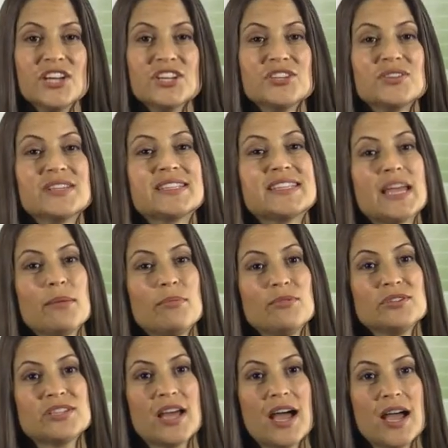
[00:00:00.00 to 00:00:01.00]
To disable
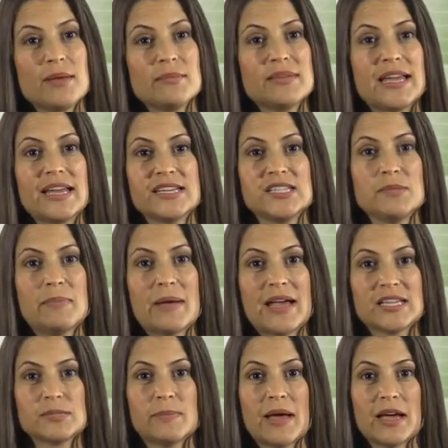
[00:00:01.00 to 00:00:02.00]
timed
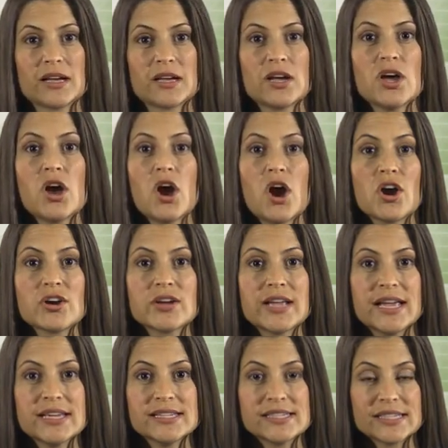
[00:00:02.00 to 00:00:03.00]
anti-passback,
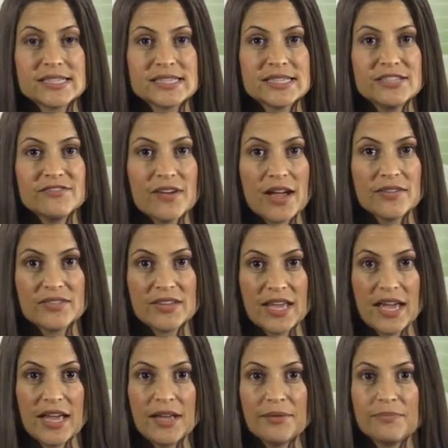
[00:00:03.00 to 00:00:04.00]

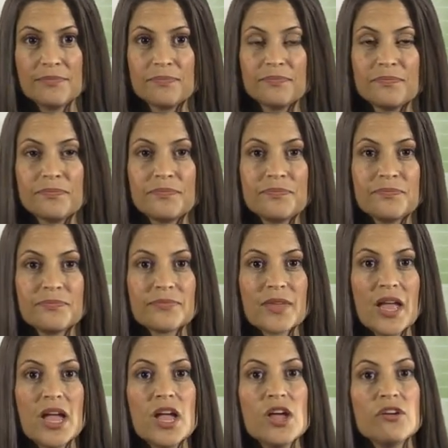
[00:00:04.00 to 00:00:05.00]
RK65K.
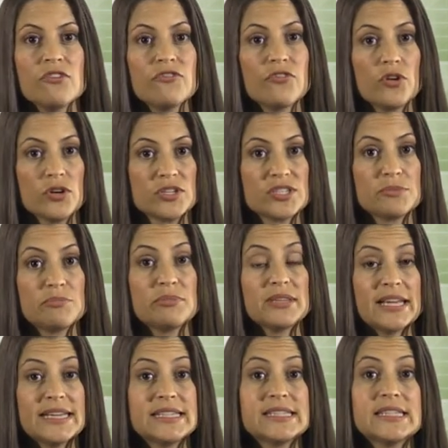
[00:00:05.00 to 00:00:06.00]
First,
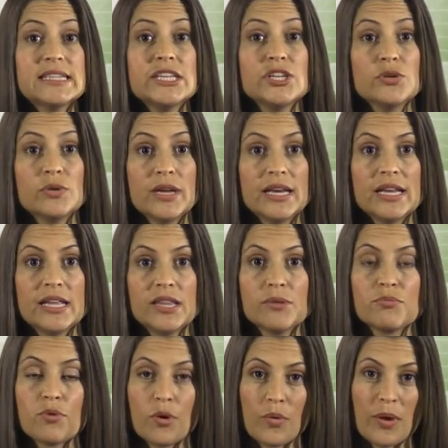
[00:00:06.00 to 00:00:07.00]
place the unit in the
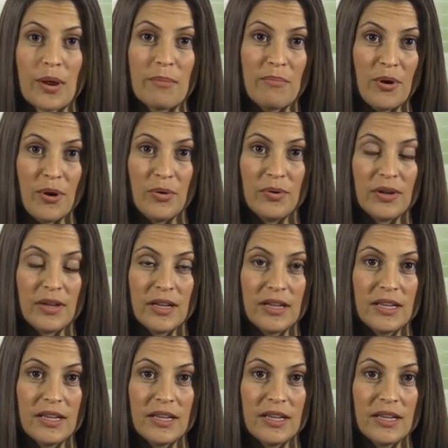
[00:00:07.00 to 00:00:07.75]
program mode.